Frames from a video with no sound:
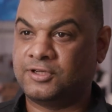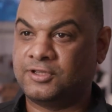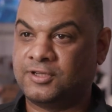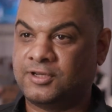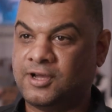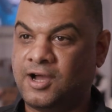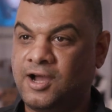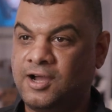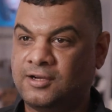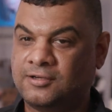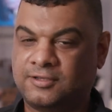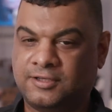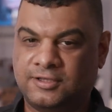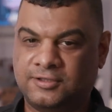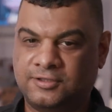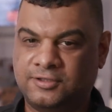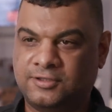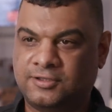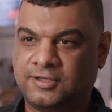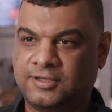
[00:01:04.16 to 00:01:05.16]
of the concrete
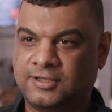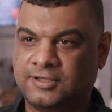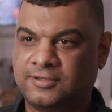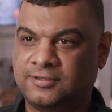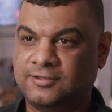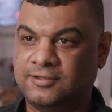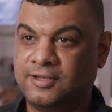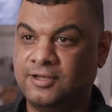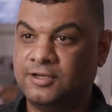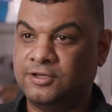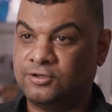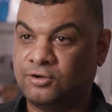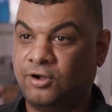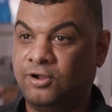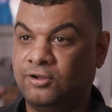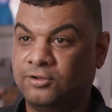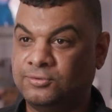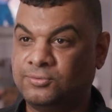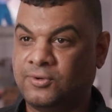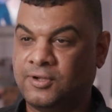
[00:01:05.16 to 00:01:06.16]
during
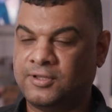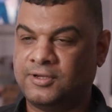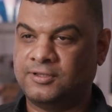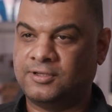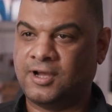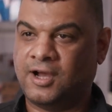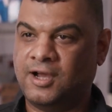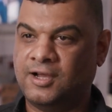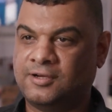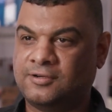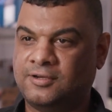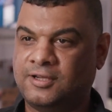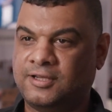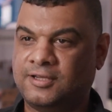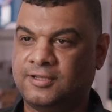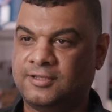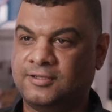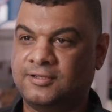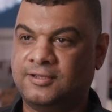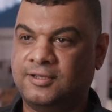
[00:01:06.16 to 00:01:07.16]
cold weather
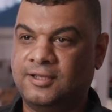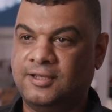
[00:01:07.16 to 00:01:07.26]
concreting.